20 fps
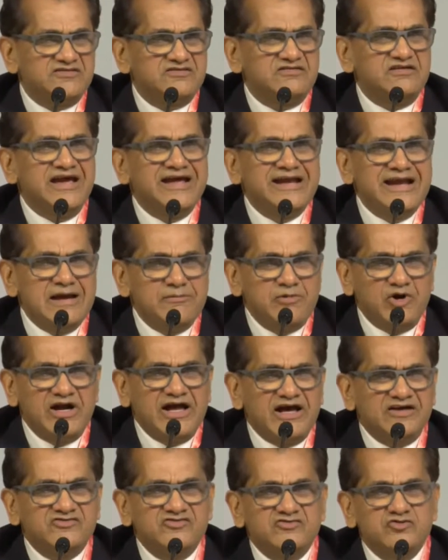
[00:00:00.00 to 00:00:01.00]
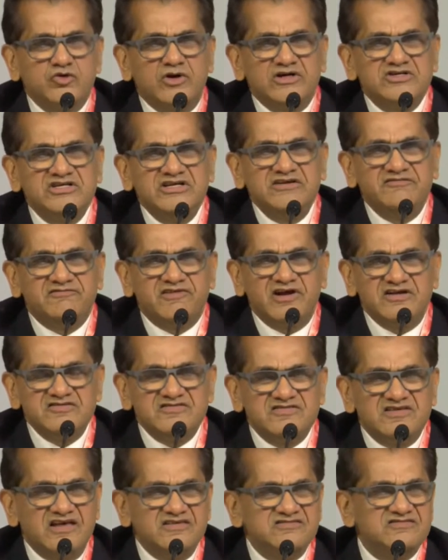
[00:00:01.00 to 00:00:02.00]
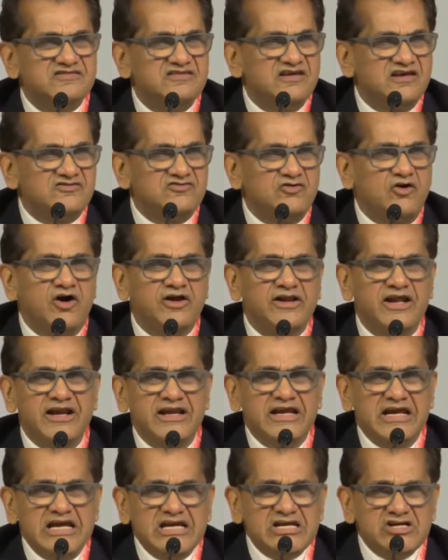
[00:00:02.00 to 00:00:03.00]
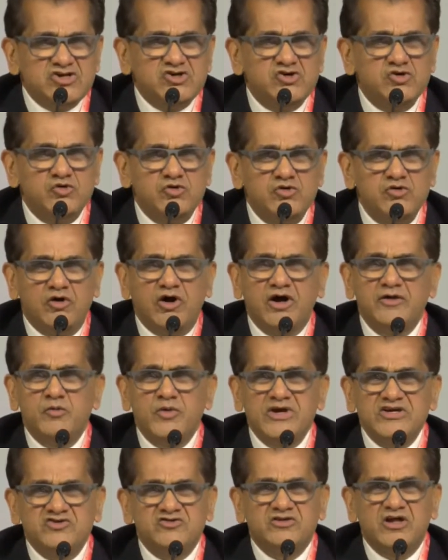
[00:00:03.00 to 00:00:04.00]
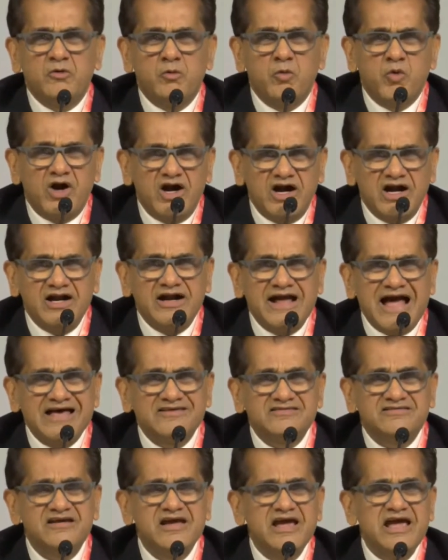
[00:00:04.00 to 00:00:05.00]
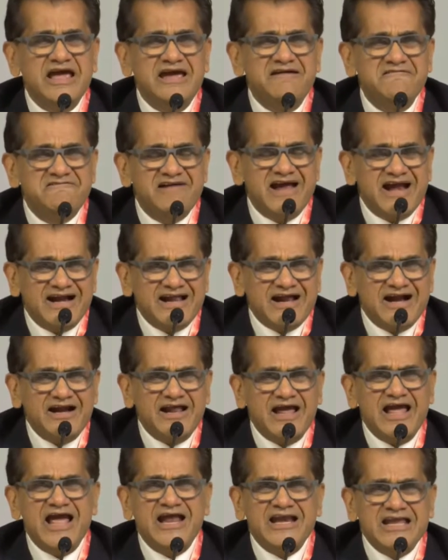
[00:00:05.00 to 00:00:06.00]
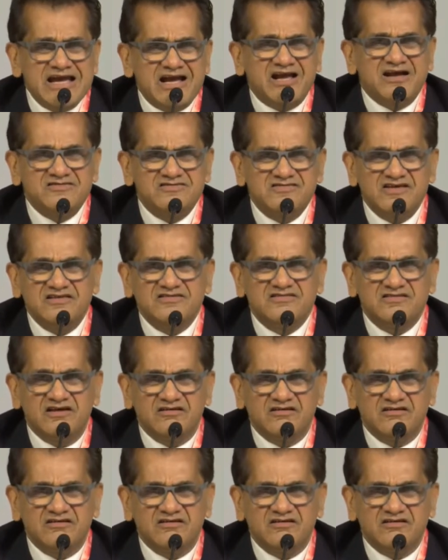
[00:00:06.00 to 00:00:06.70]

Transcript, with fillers: which has enabled us to achieve consensus on an issue on which the world has evaded any